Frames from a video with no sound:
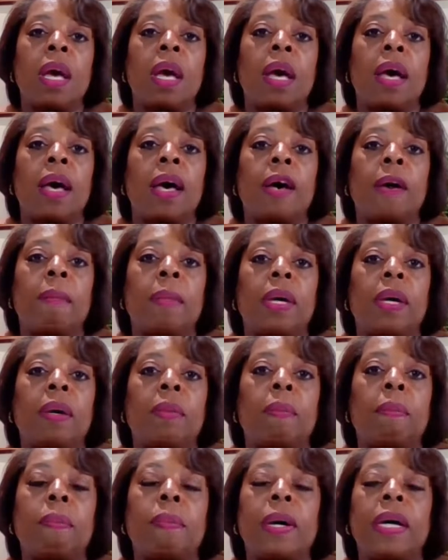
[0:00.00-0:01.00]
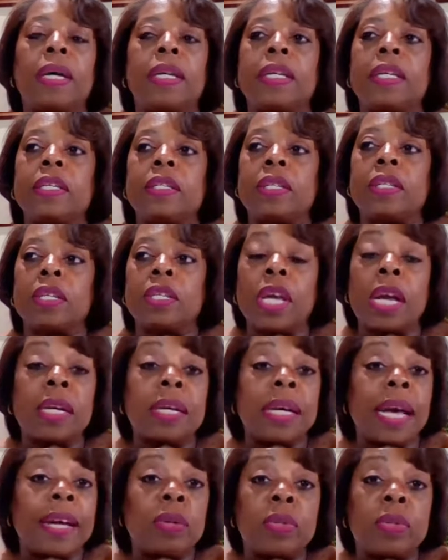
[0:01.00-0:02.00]
But he's a young
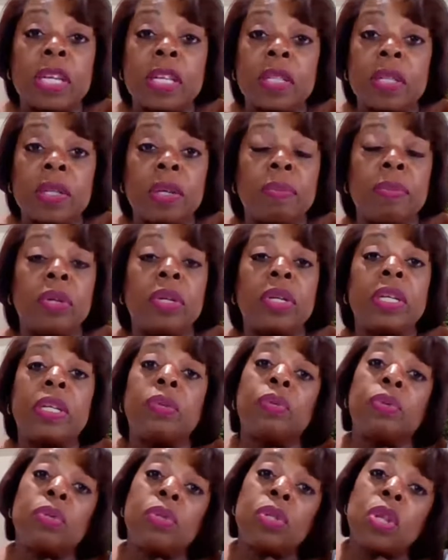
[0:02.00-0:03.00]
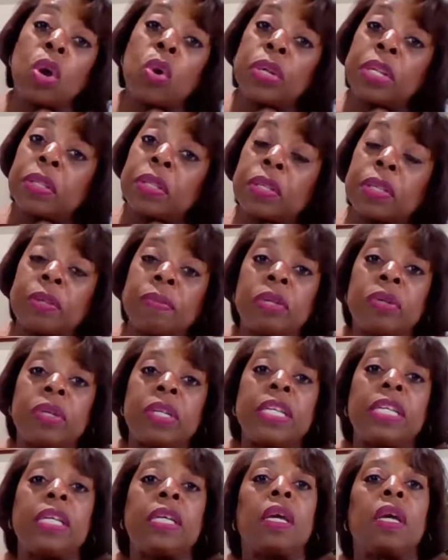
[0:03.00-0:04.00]
guy who's in the community, who's known in the
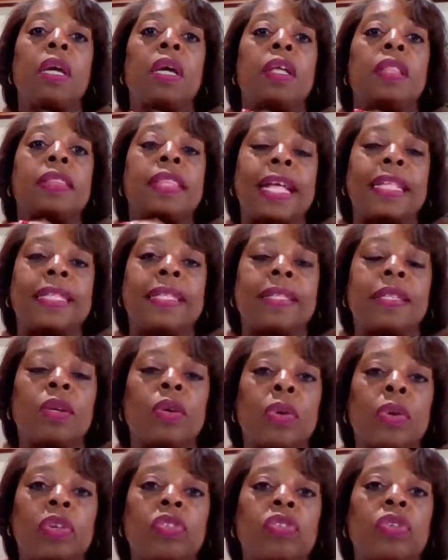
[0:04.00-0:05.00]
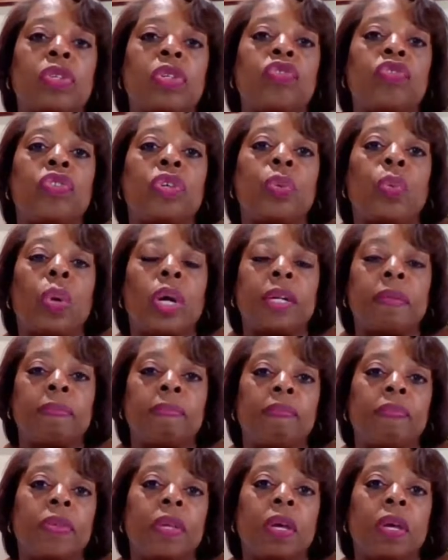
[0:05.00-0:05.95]
community. That's in Congressional District 1.